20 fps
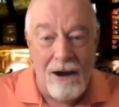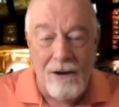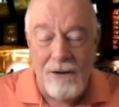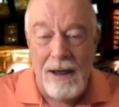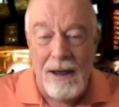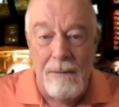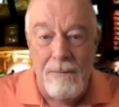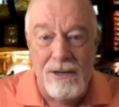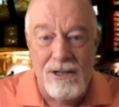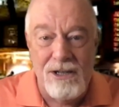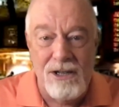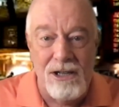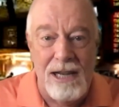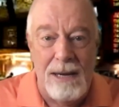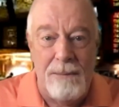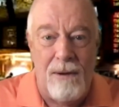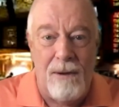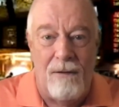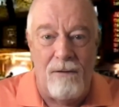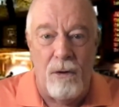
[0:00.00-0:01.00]
don't get much
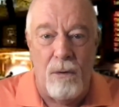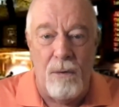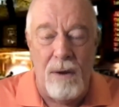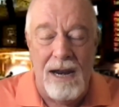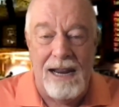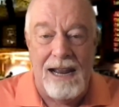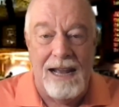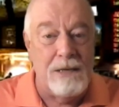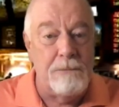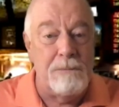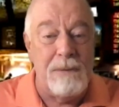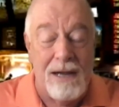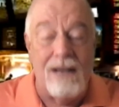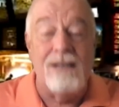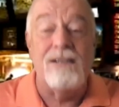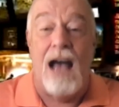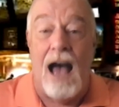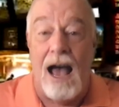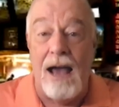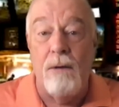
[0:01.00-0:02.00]
sleep on the weekends
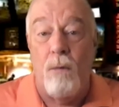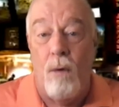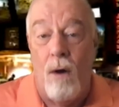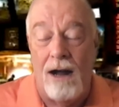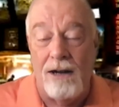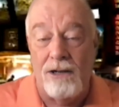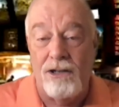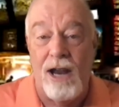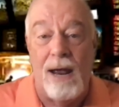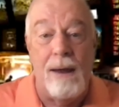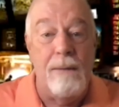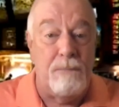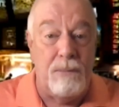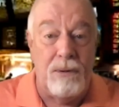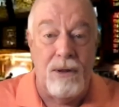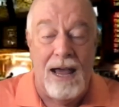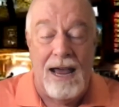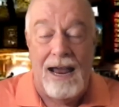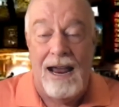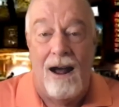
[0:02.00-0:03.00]
because I watch and
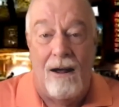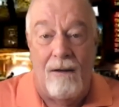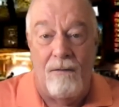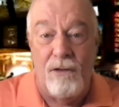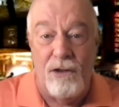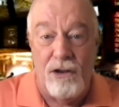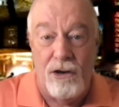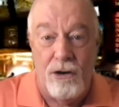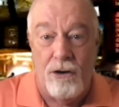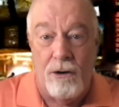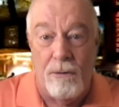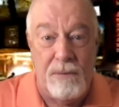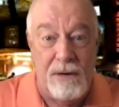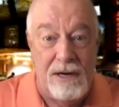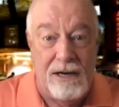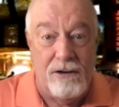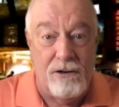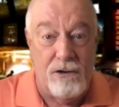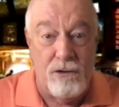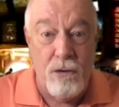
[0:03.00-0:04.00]
play on the
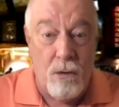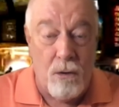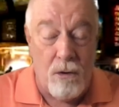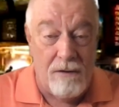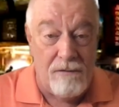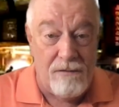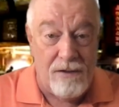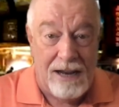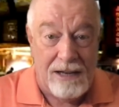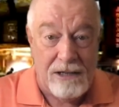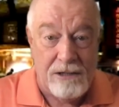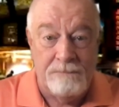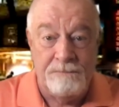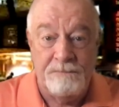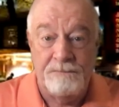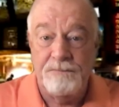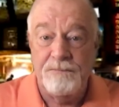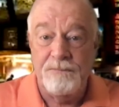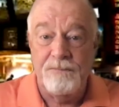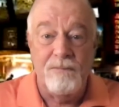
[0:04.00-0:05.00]
European Tour events.
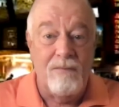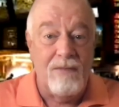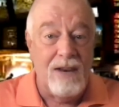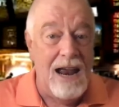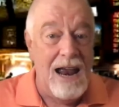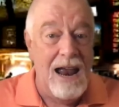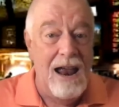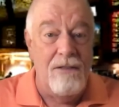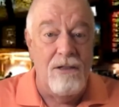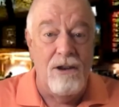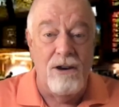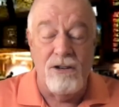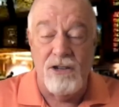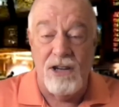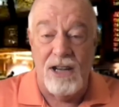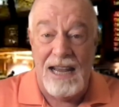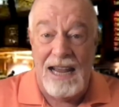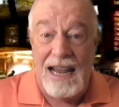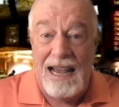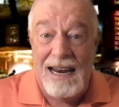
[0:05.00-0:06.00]
And there's
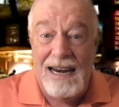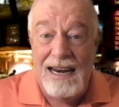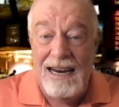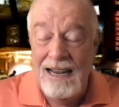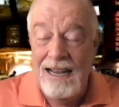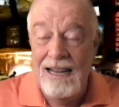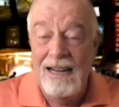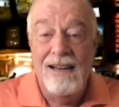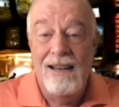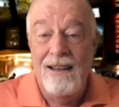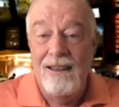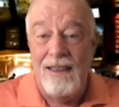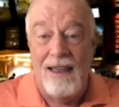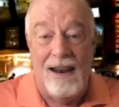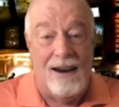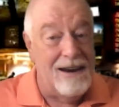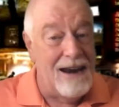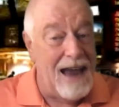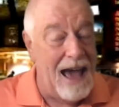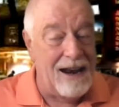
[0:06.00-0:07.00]
a kid
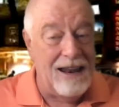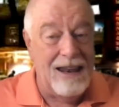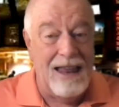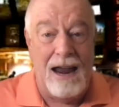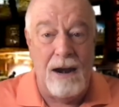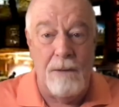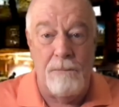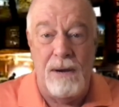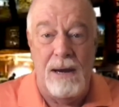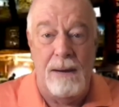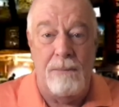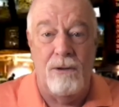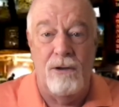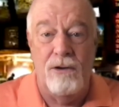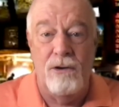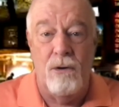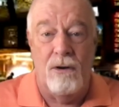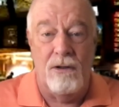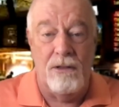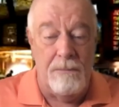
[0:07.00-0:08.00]
that not a lot of people
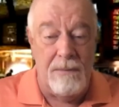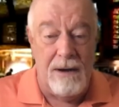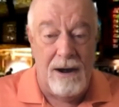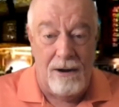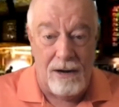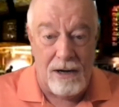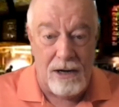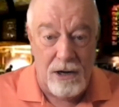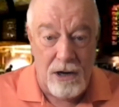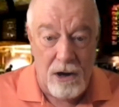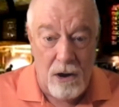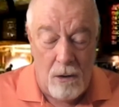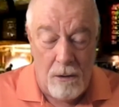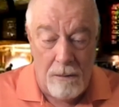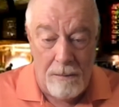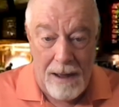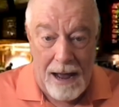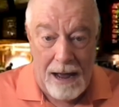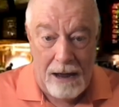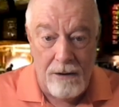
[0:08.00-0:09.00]
in North America know
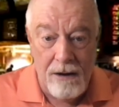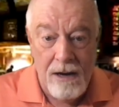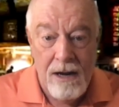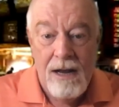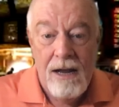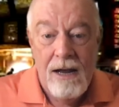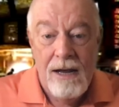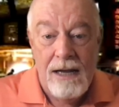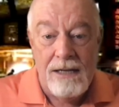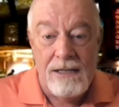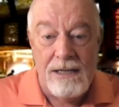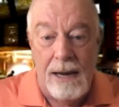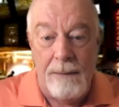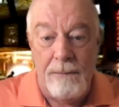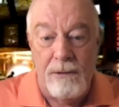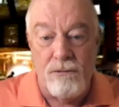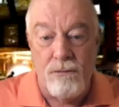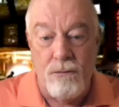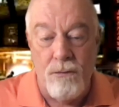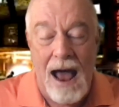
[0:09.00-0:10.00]
about. His
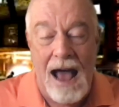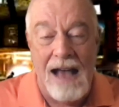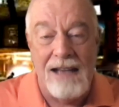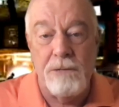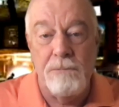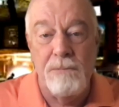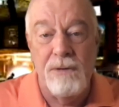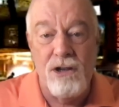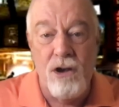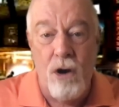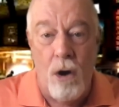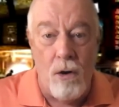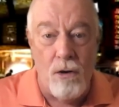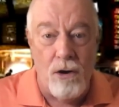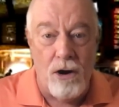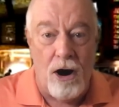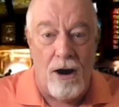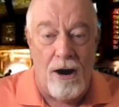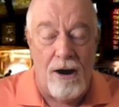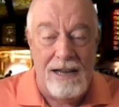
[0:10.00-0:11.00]
name is Rasmus
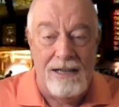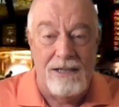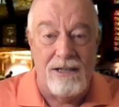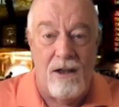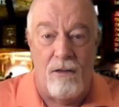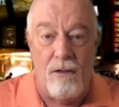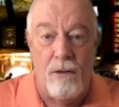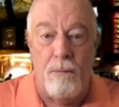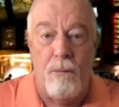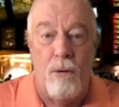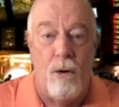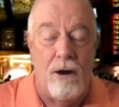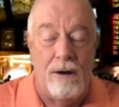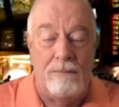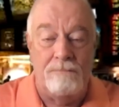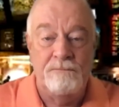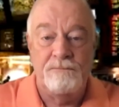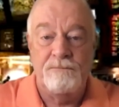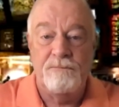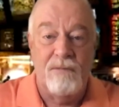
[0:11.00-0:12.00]
Højgaard. He's on the
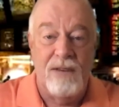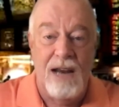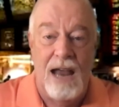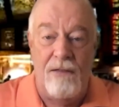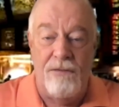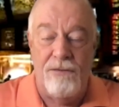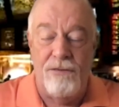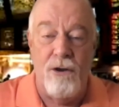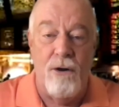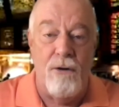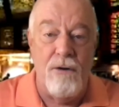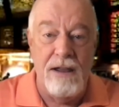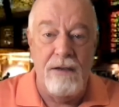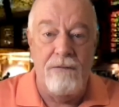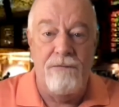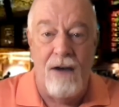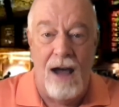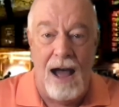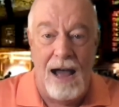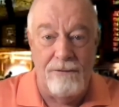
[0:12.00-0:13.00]
board at
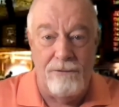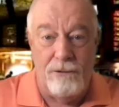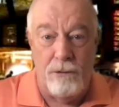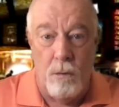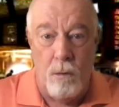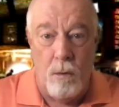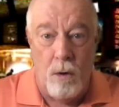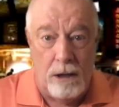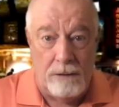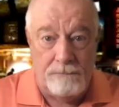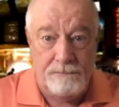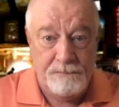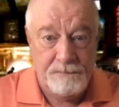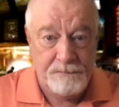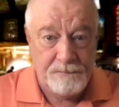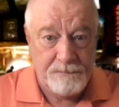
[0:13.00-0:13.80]
35-1.